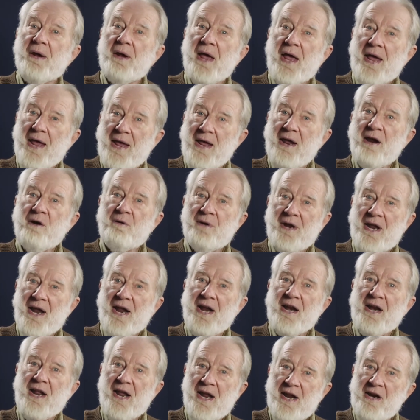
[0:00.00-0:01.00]
here
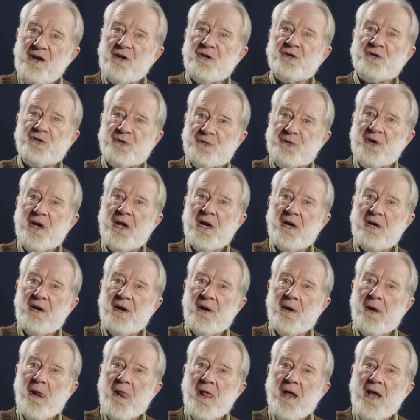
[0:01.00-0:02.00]
in
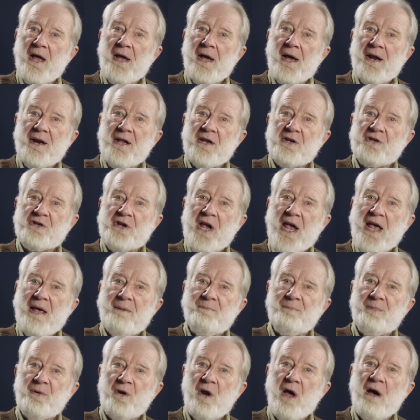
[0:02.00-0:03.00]
Australia, an
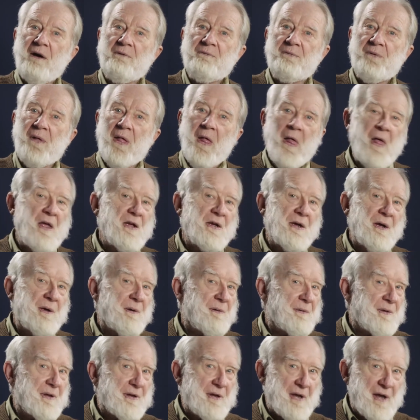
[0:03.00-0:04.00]
example of
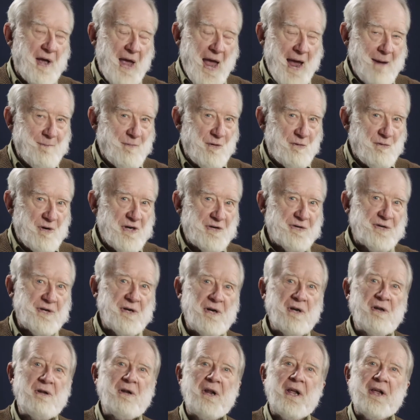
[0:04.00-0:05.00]

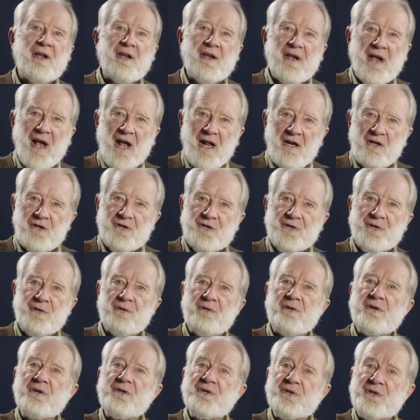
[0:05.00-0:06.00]
Aboriginal
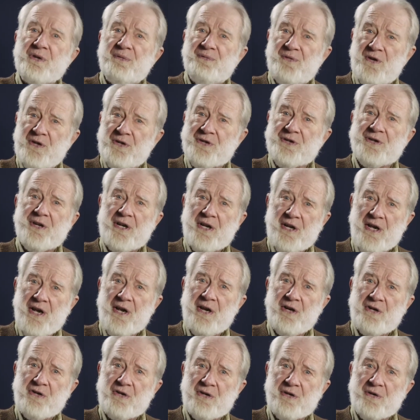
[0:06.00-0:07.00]
cultural
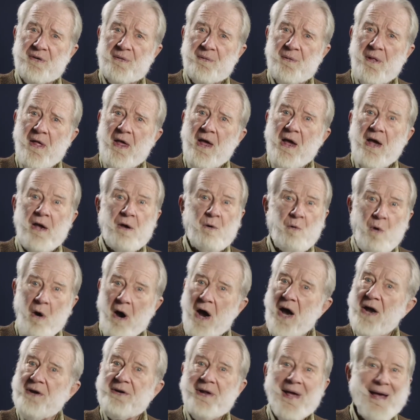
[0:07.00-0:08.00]
sophistication,
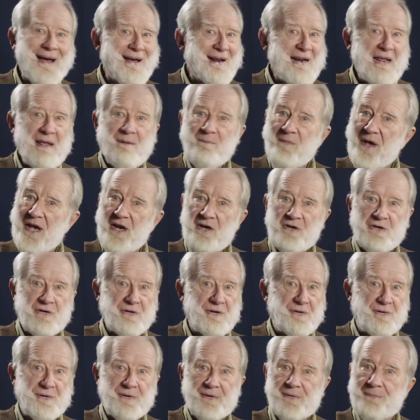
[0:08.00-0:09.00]
quite
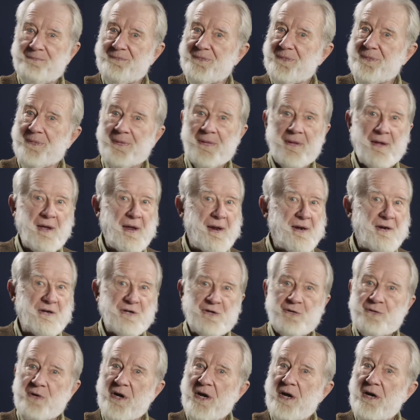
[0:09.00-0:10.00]
unimagined in
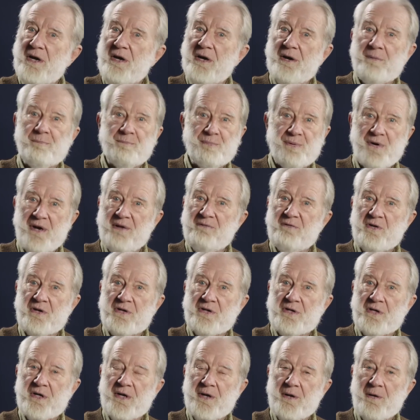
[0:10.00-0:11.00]
Australia
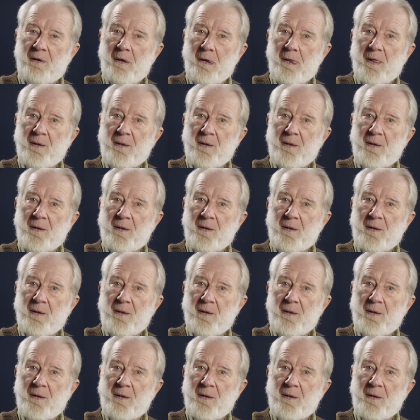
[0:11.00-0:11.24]
previously.